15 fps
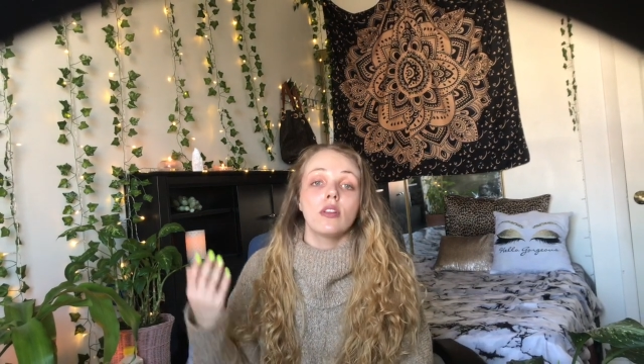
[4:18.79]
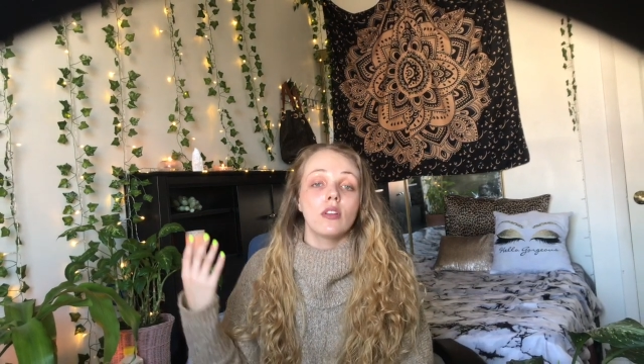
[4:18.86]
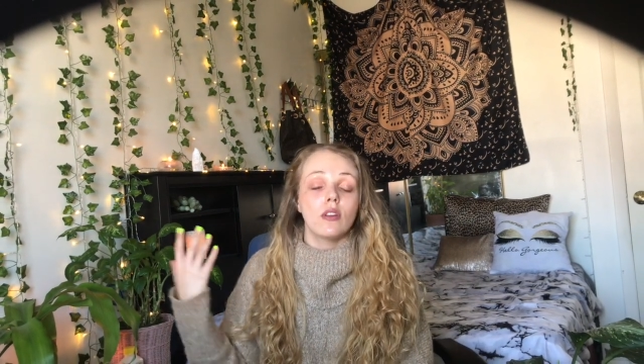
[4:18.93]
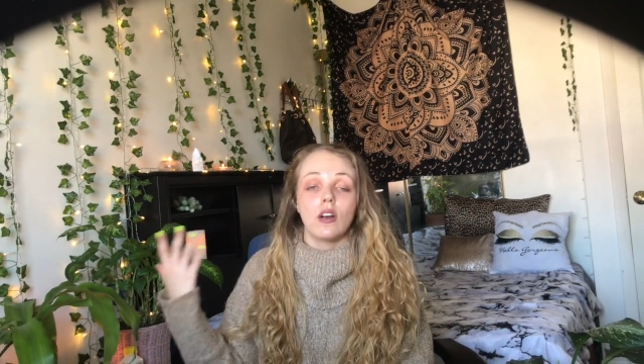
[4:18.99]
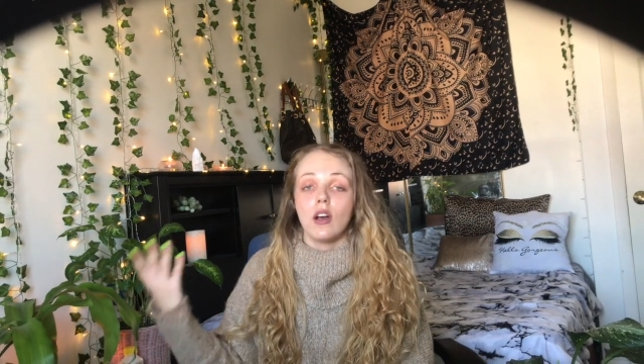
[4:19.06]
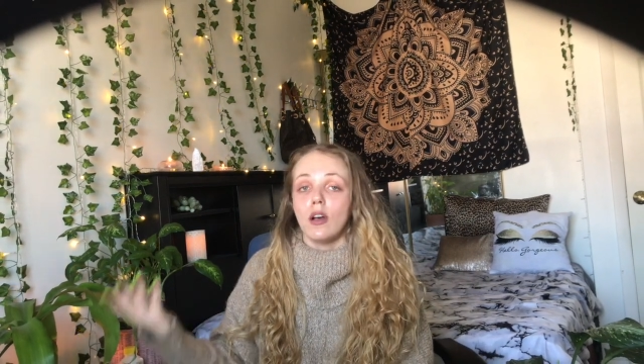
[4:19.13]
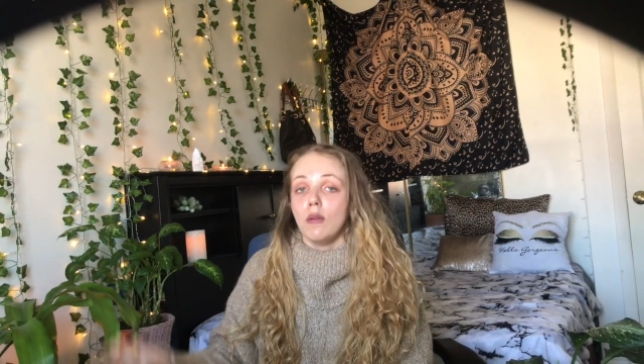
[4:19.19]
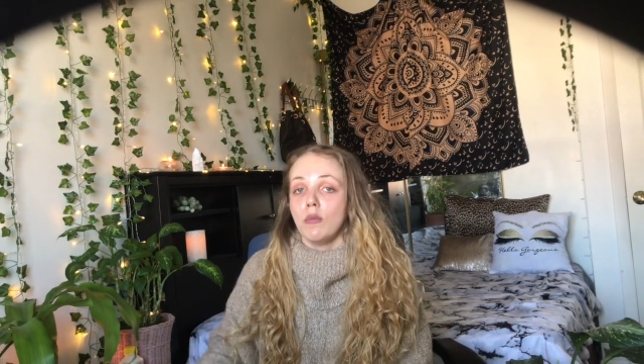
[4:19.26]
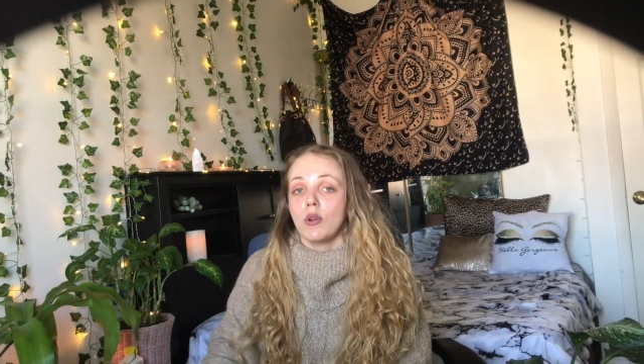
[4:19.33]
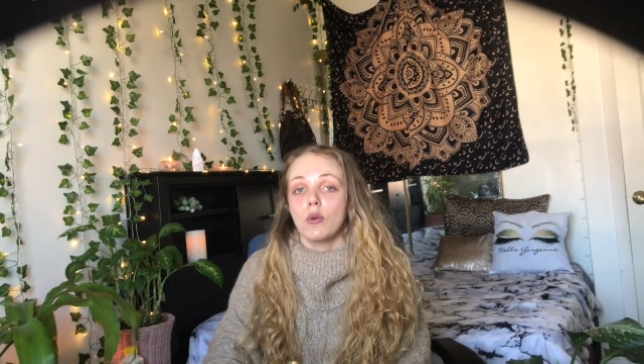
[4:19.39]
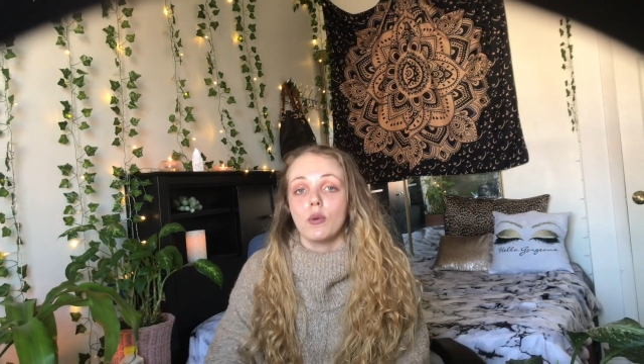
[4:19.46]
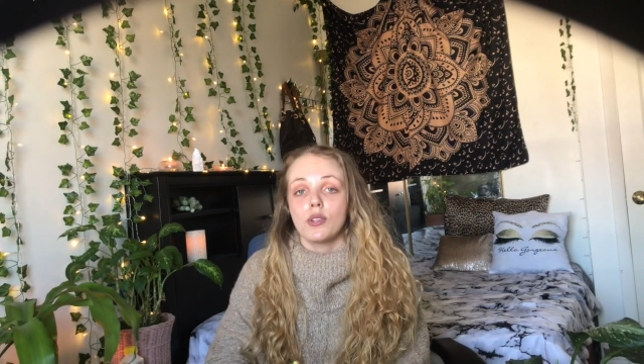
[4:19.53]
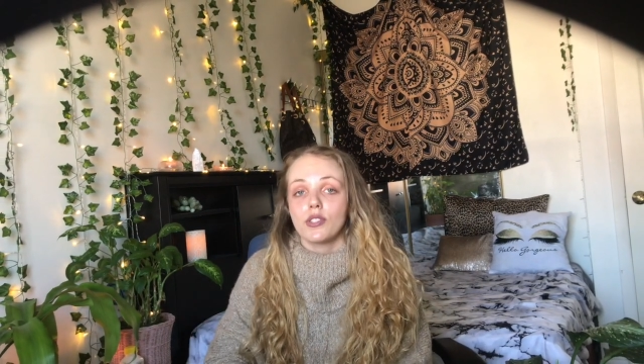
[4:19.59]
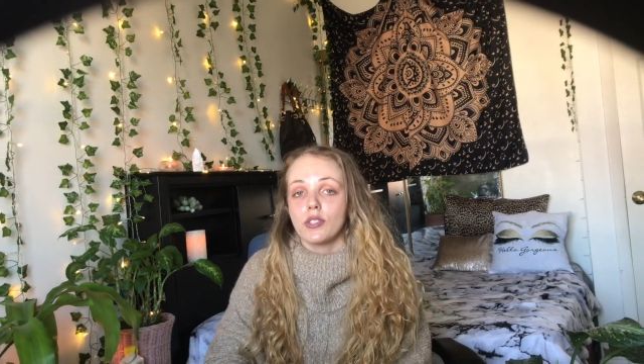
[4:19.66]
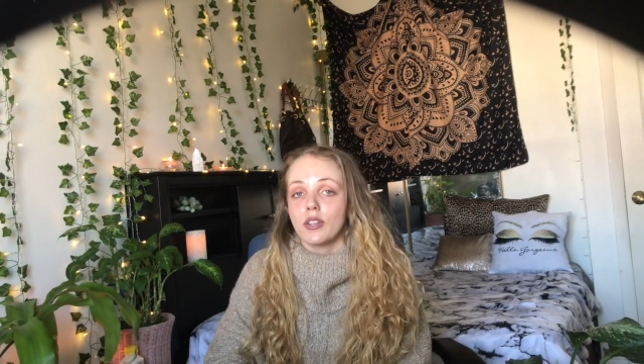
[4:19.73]
Of
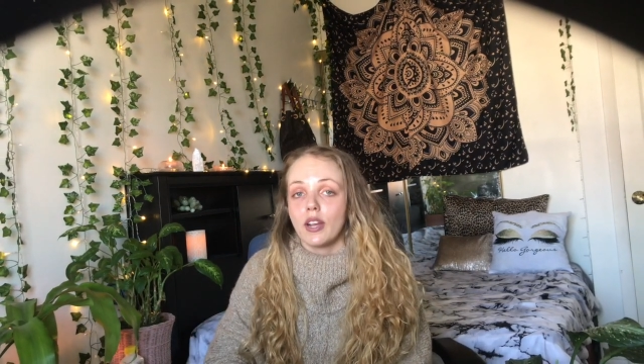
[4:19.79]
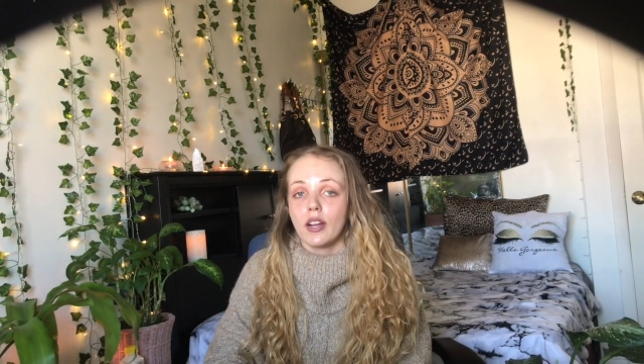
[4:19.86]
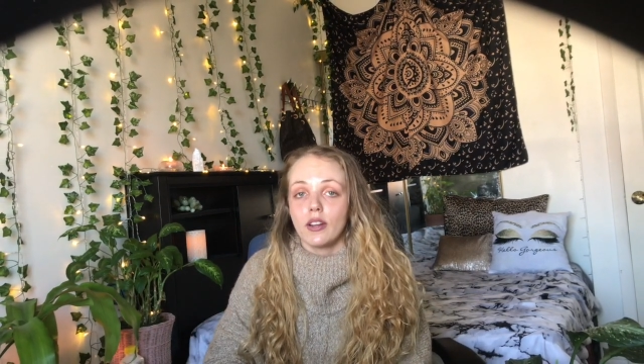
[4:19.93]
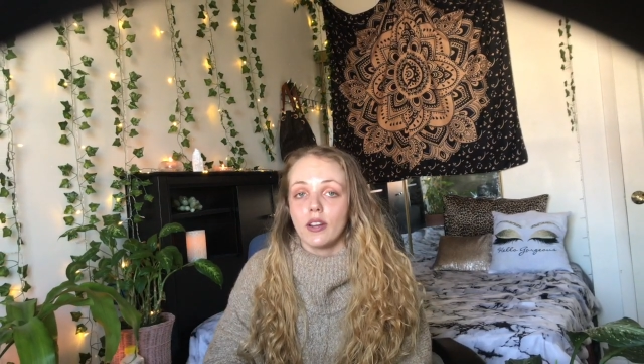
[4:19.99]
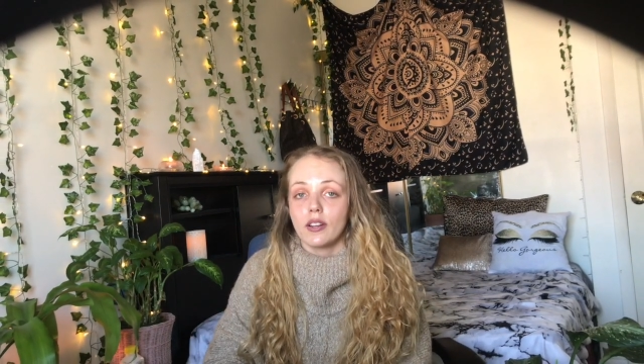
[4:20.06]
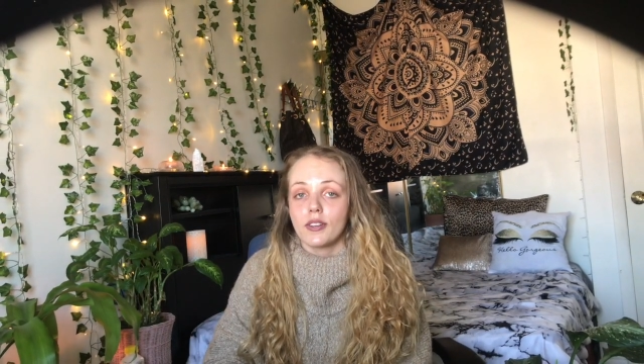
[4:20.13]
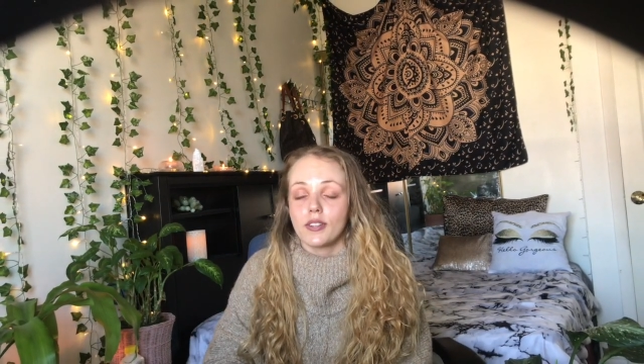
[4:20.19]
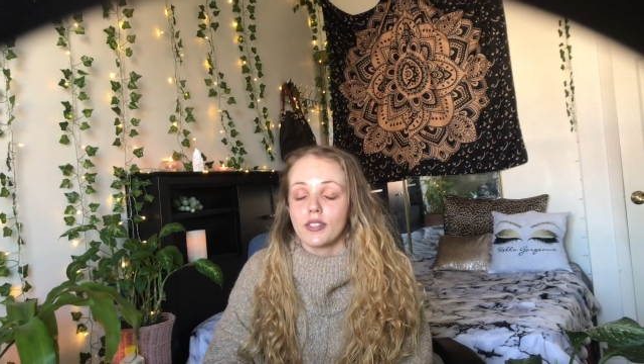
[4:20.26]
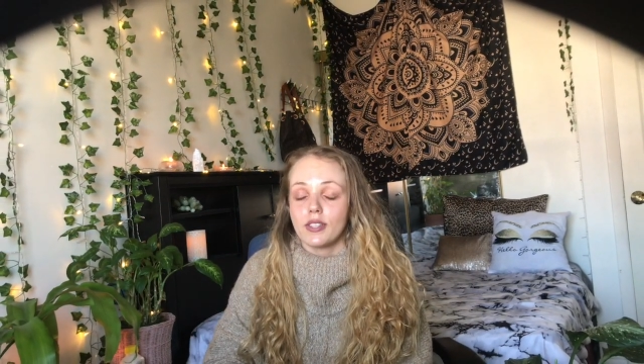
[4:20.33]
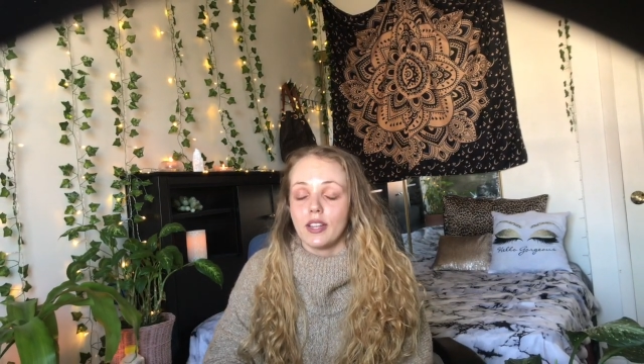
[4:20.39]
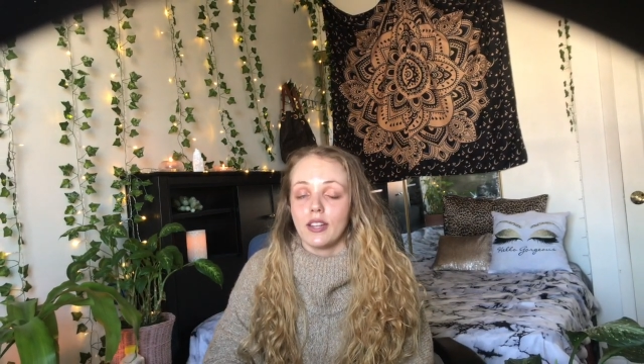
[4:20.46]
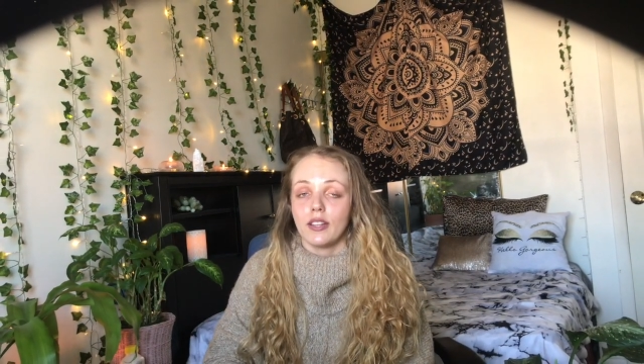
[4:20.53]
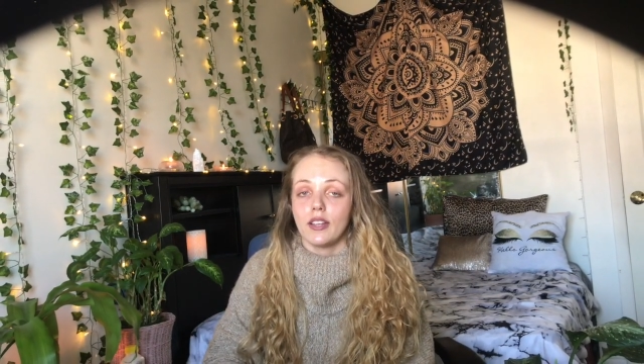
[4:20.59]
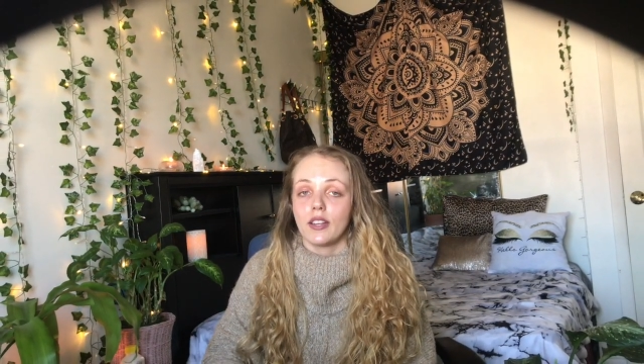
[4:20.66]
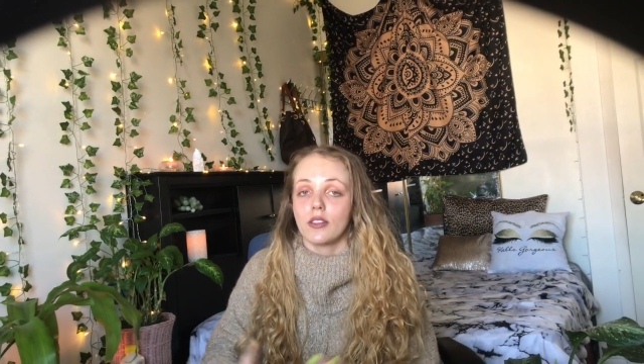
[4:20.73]
course, you got to understand
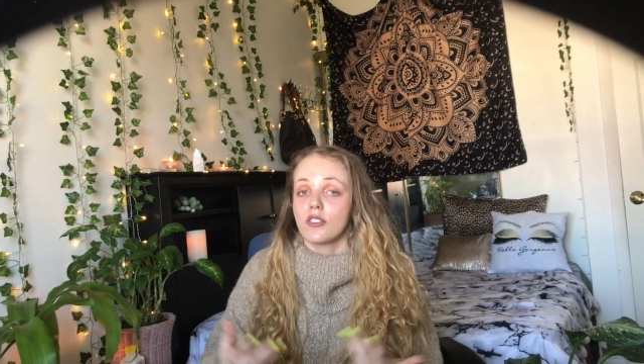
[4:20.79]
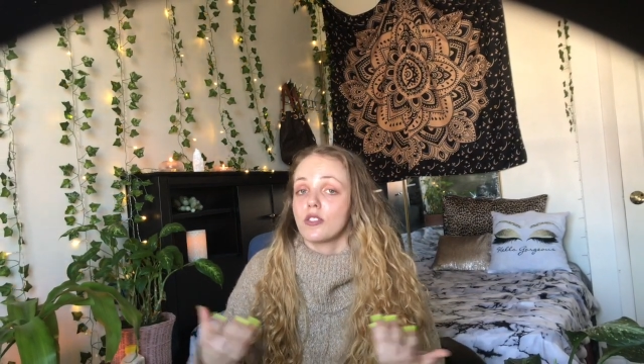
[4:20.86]
like your